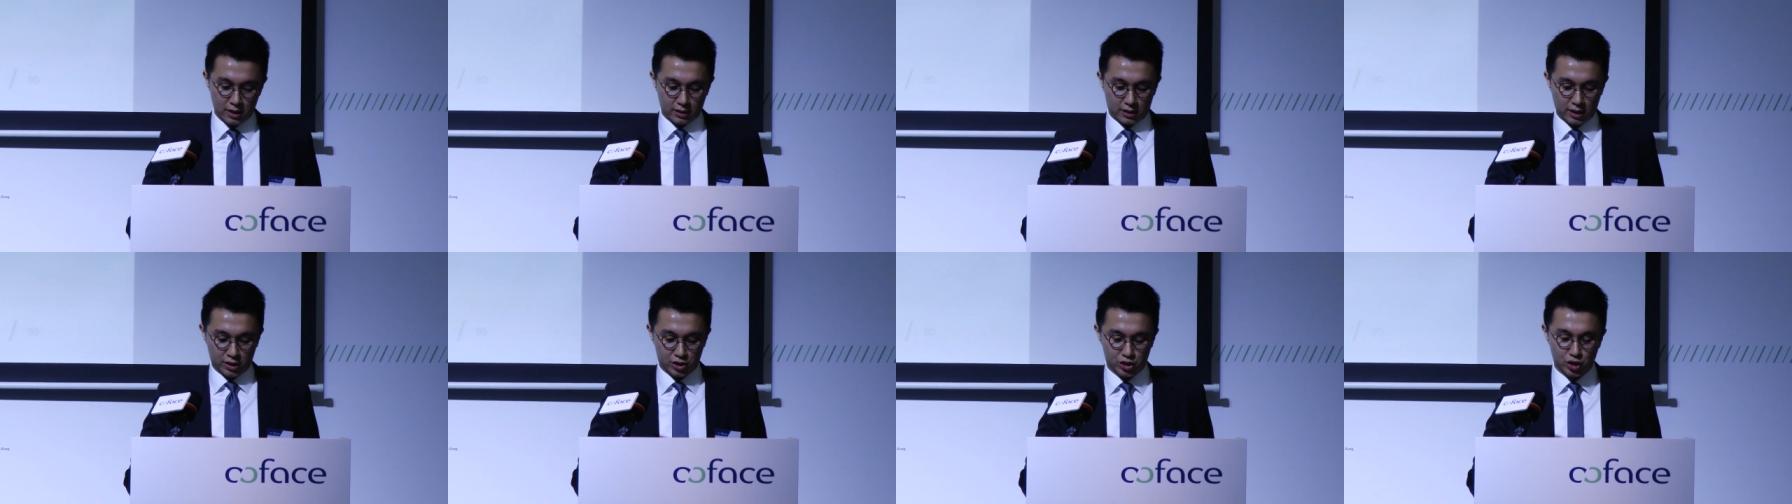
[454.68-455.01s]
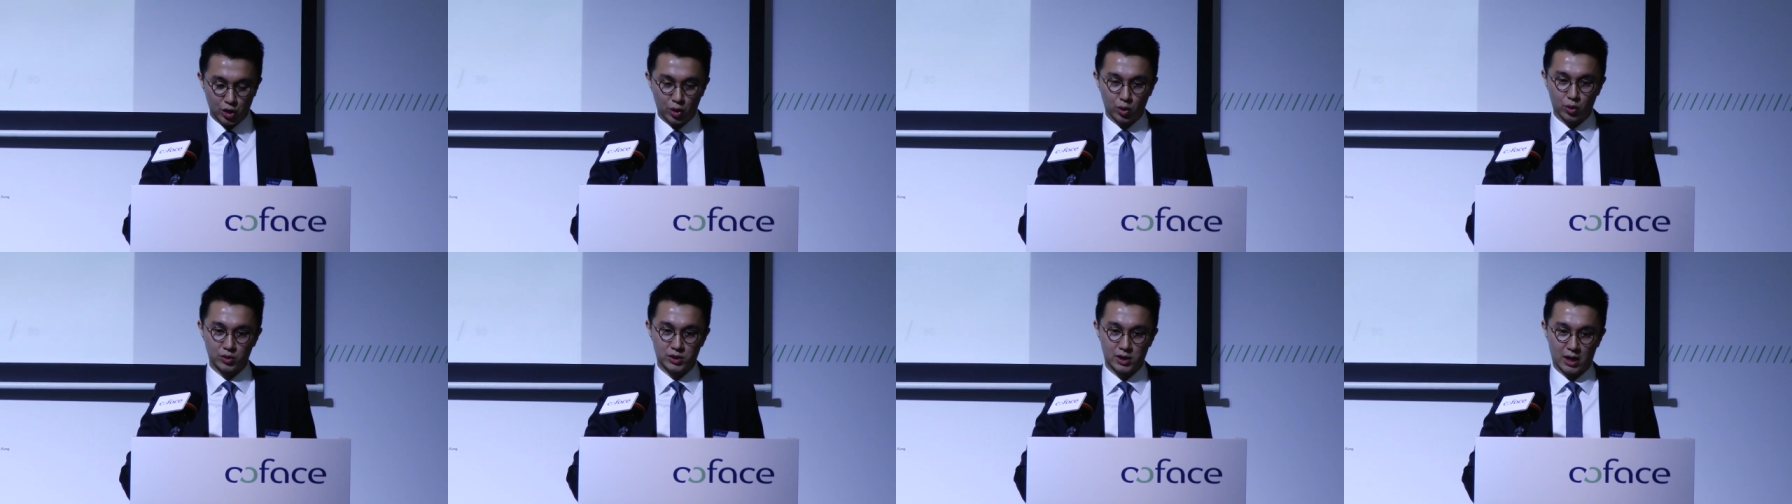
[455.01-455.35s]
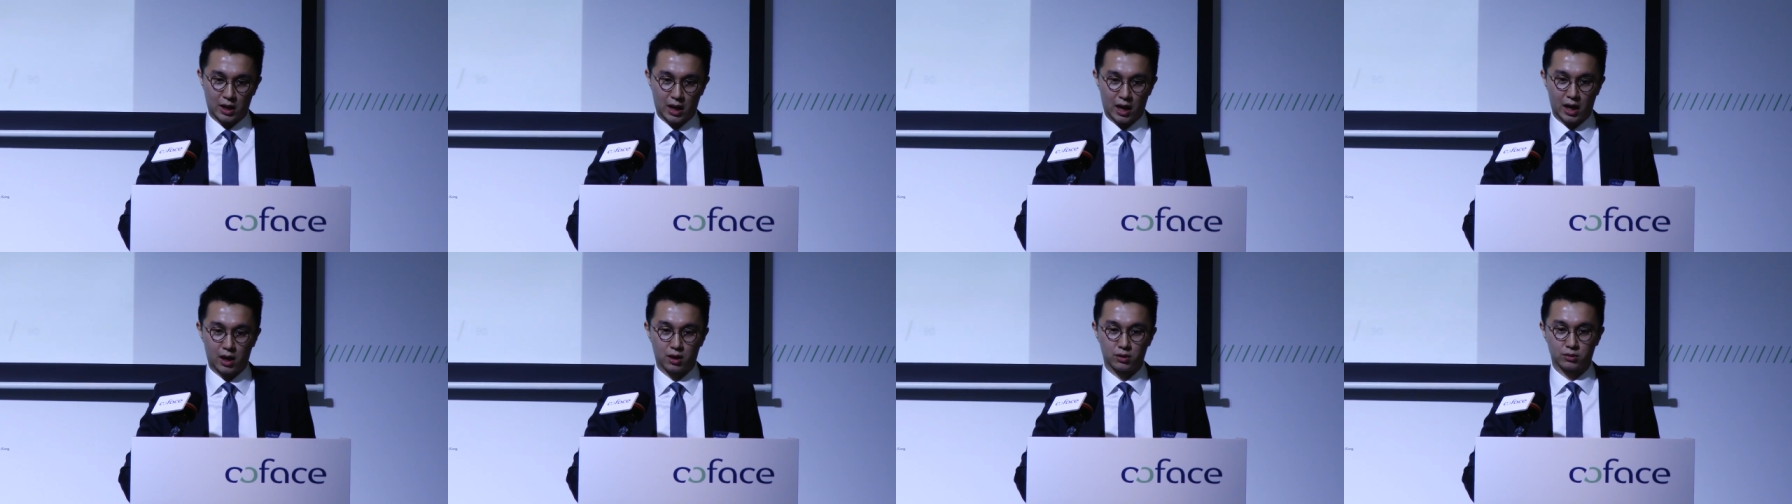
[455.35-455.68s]
that
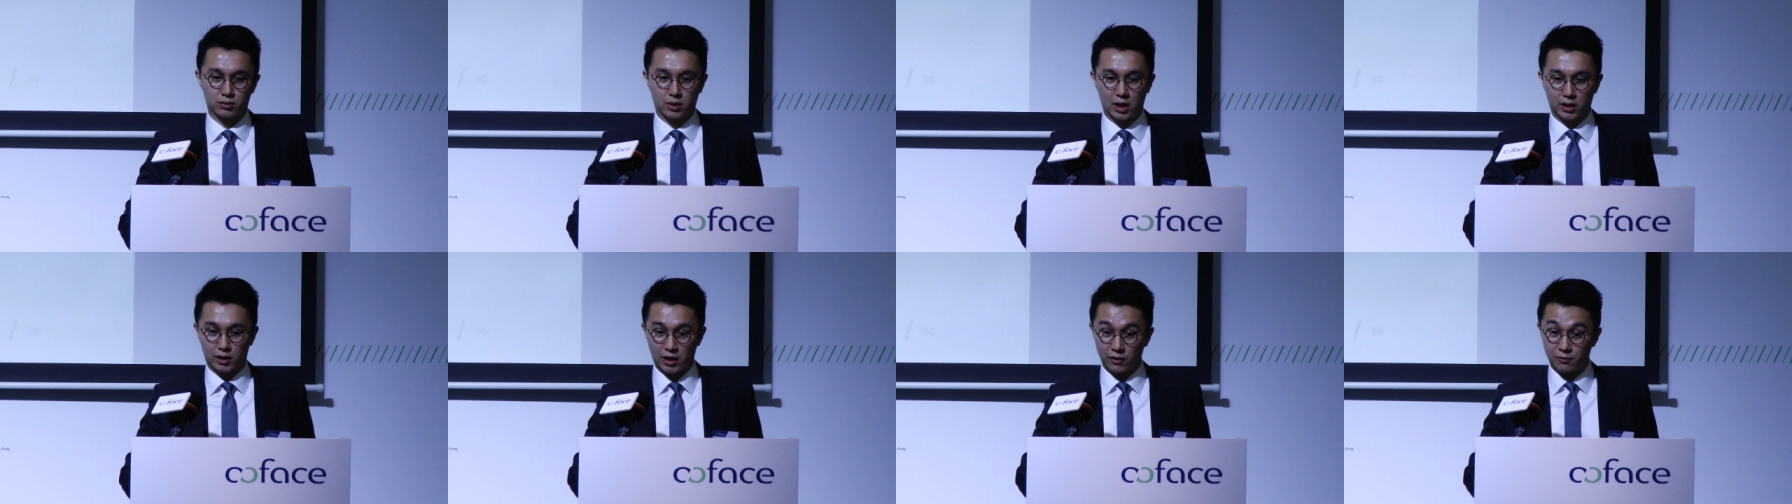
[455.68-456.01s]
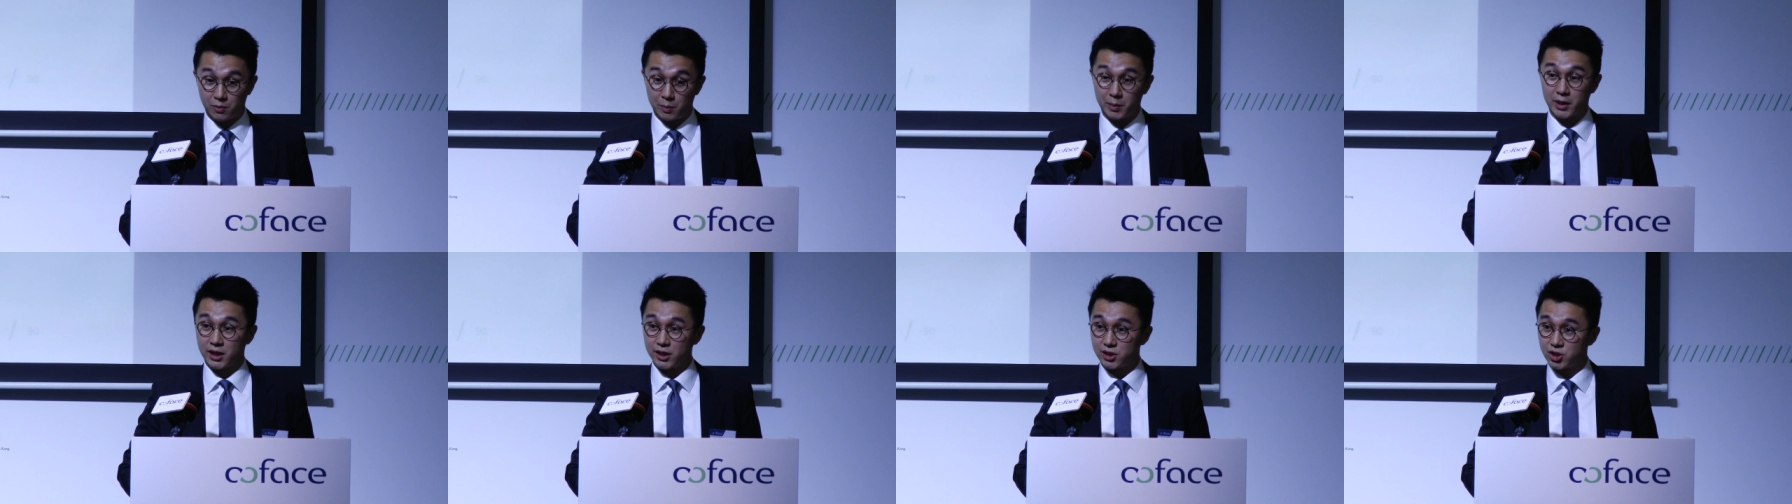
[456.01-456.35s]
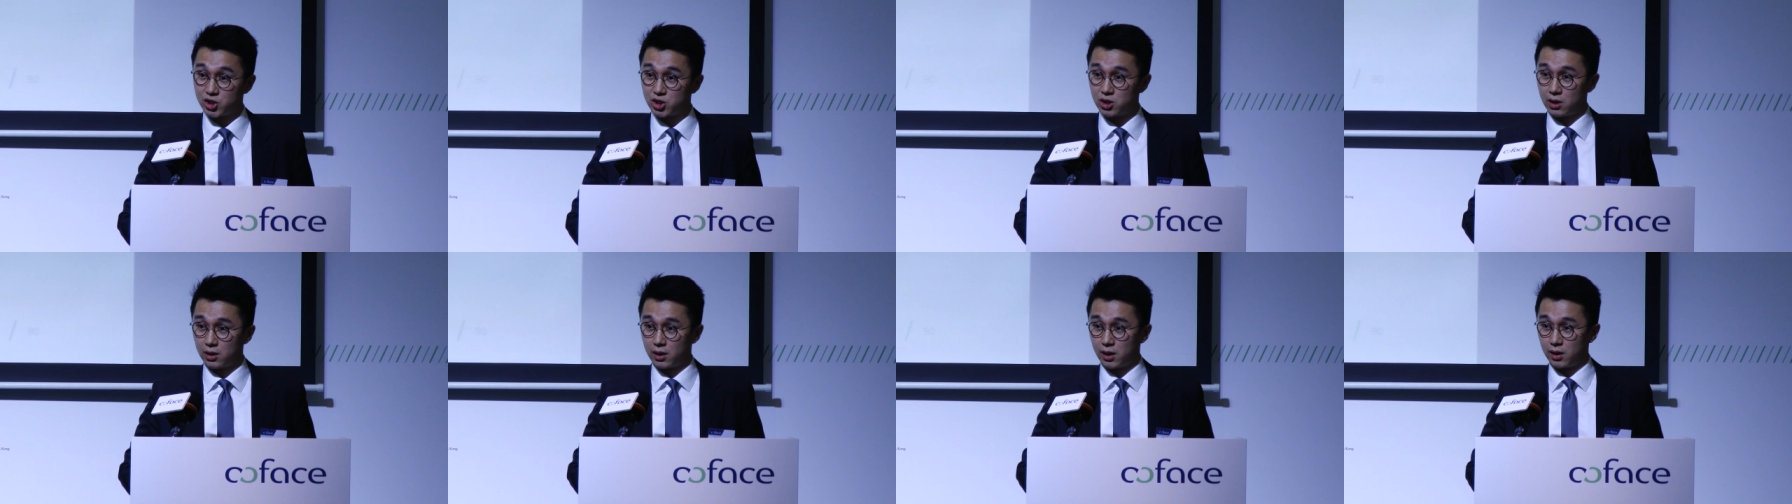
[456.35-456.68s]
shows how a government
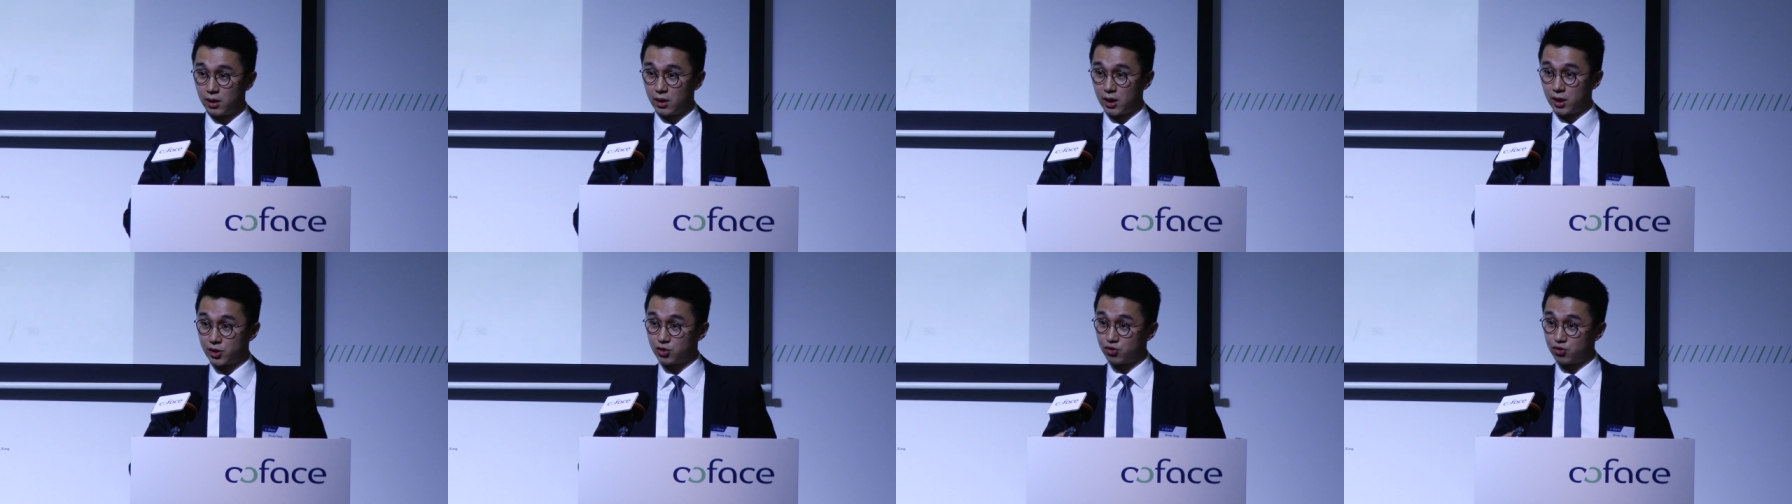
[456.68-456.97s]
is uh,